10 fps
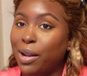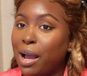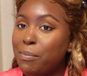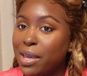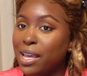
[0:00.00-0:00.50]
but
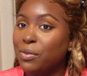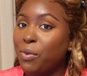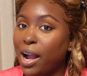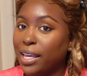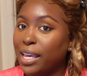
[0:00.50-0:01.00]
I've been
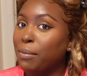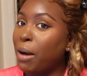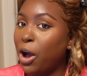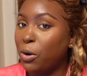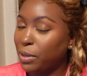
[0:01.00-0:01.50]
rocking
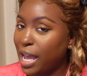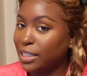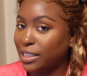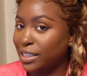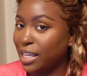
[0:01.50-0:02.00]
my own
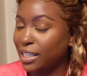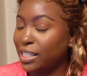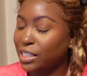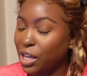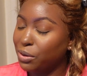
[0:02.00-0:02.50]
lashes
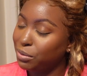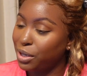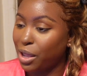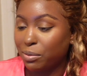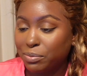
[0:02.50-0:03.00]
lately, so no.